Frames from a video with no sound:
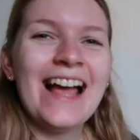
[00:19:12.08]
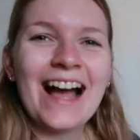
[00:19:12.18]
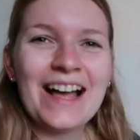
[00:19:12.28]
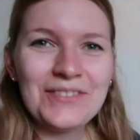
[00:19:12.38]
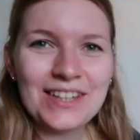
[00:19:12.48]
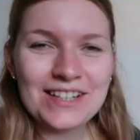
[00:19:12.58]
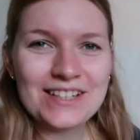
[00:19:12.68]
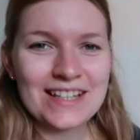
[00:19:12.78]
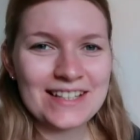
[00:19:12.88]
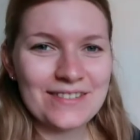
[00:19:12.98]
I'm here
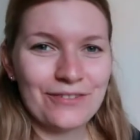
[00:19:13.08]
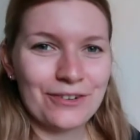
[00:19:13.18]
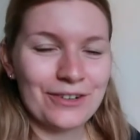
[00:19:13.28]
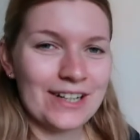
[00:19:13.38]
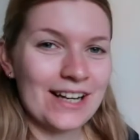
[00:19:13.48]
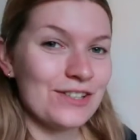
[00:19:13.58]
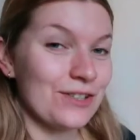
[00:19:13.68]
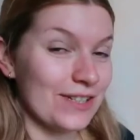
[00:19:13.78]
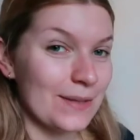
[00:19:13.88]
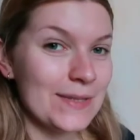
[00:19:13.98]
just for a
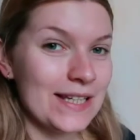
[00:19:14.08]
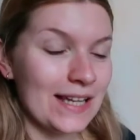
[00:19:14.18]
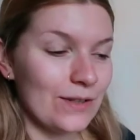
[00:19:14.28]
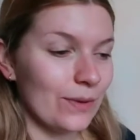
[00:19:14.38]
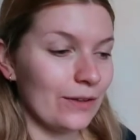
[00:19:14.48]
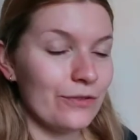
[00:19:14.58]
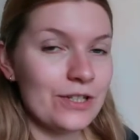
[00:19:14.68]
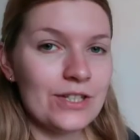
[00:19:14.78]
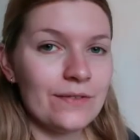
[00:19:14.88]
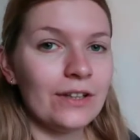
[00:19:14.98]
short update. Well,
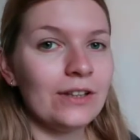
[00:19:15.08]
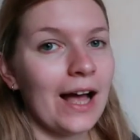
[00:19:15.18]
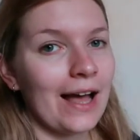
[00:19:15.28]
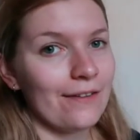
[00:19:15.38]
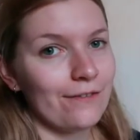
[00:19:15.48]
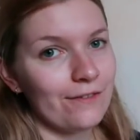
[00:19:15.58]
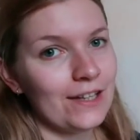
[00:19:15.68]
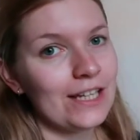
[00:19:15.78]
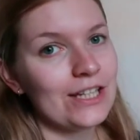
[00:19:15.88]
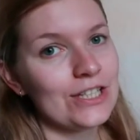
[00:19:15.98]
first of all, I
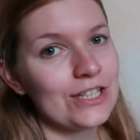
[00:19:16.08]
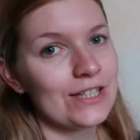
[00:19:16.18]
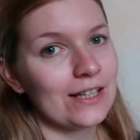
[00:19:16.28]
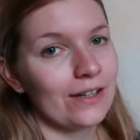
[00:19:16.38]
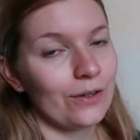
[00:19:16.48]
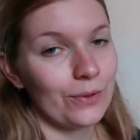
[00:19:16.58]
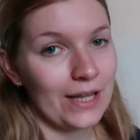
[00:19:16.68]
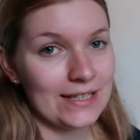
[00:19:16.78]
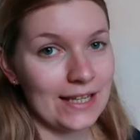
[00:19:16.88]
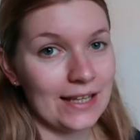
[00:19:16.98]
finished
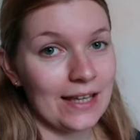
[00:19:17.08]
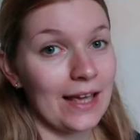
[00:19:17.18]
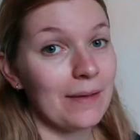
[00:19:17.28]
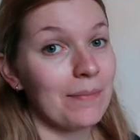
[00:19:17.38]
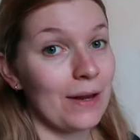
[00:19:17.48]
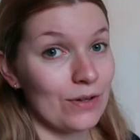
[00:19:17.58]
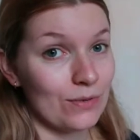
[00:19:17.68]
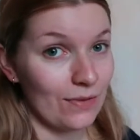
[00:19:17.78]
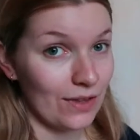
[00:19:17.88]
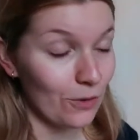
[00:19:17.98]
reading In
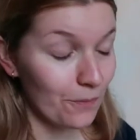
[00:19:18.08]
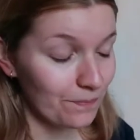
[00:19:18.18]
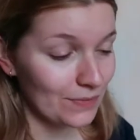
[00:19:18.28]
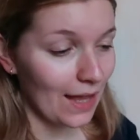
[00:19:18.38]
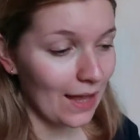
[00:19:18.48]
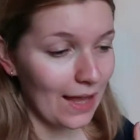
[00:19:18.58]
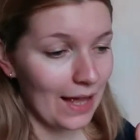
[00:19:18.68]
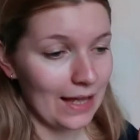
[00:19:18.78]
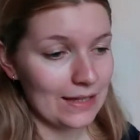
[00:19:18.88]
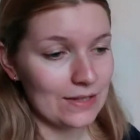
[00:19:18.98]
Paris with You,
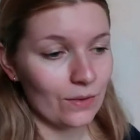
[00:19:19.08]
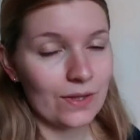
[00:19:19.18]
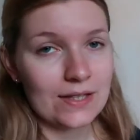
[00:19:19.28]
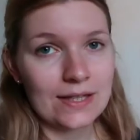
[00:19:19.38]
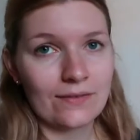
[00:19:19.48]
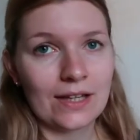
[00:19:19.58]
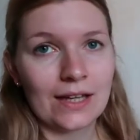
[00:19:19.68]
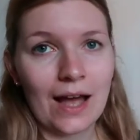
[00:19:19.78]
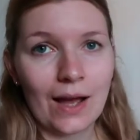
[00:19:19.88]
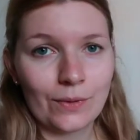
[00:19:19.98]
and so this
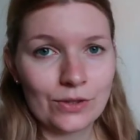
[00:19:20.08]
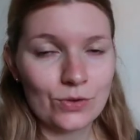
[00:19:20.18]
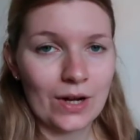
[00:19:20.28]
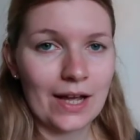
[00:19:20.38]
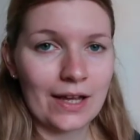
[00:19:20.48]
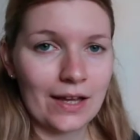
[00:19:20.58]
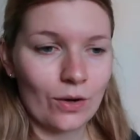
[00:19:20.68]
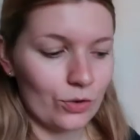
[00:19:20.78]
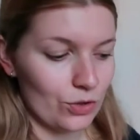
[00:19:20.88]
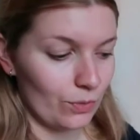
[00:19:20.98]
evening I will try,
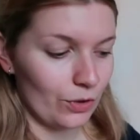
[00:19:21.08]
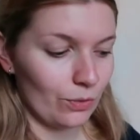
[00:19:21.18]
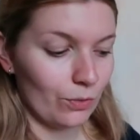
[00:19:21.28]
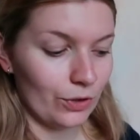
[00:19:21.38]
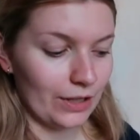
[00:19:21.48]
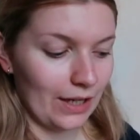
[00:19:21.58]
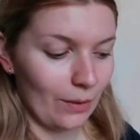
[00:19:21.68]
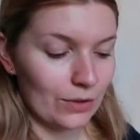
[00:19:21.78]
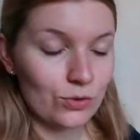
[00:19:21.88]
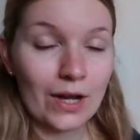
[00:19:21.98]
or tomorrow morning I
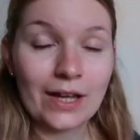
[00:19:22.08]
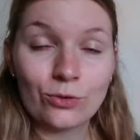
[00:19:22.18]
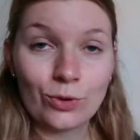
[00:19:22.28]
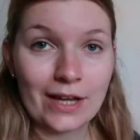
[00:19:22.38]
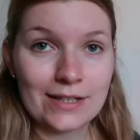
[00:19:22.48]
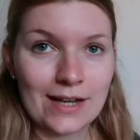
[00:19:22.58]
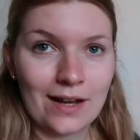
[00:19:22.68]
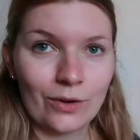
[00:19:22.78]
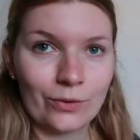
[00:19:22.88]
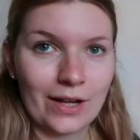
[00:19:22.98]
will try and write
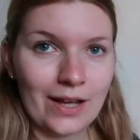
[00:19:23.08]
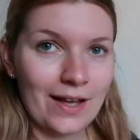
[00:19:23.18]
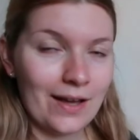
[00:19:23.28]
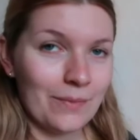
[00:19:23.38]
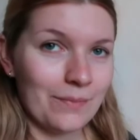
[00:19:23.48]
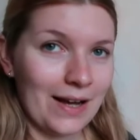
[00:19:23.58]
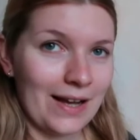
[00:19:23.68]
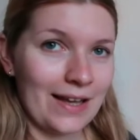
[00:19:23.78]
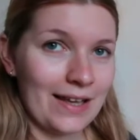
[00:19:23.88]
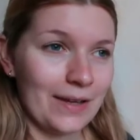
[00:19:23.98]
down
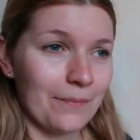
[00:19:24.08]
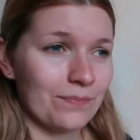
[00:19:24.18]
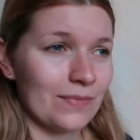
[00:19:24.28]
my